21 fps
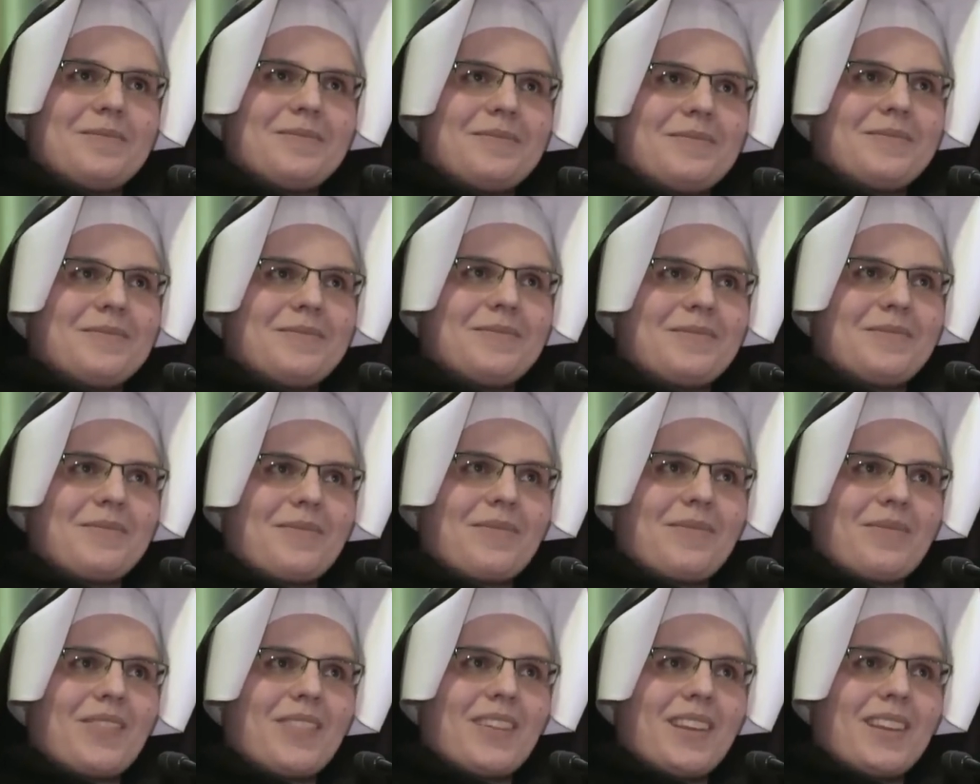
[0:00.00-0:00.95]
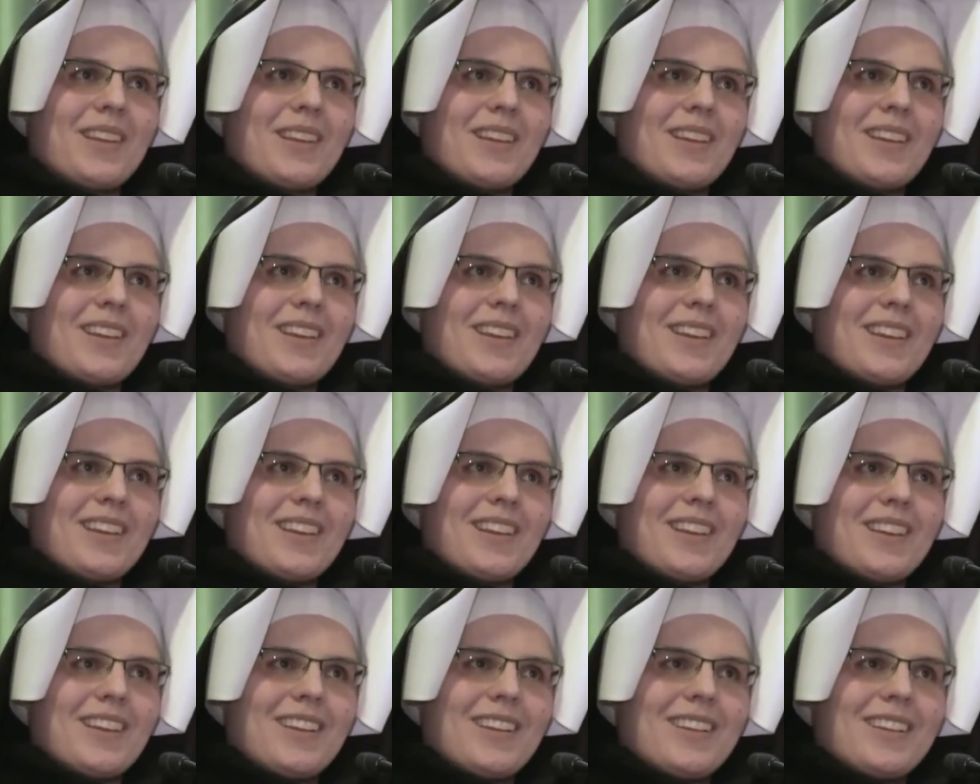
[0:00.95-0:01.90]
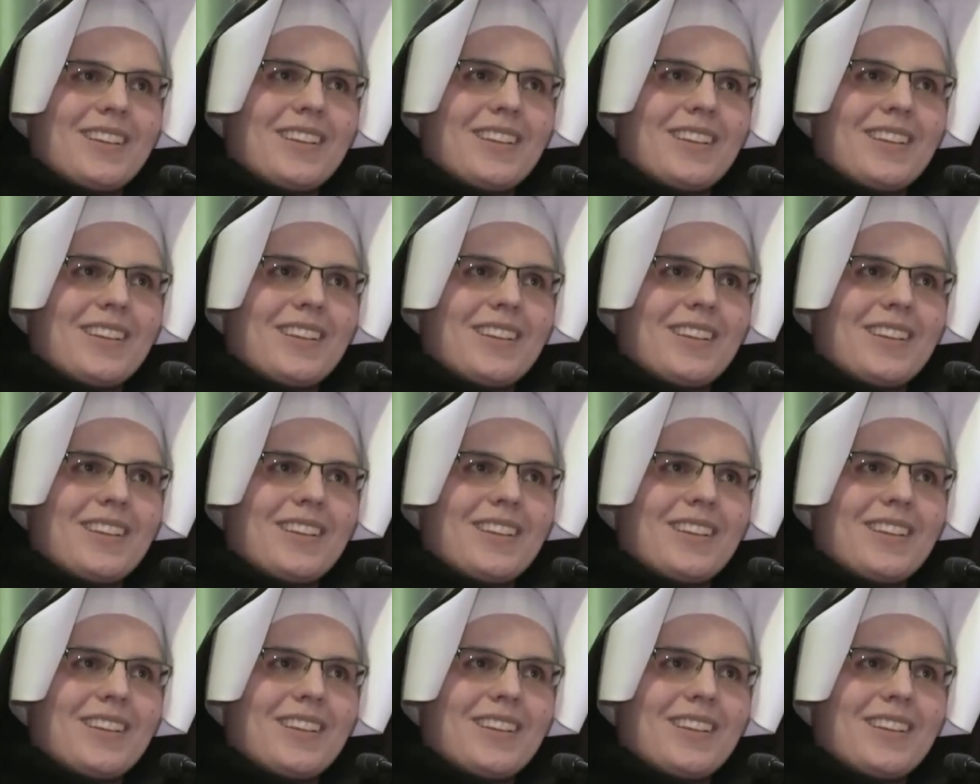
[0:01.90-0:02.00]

(silence)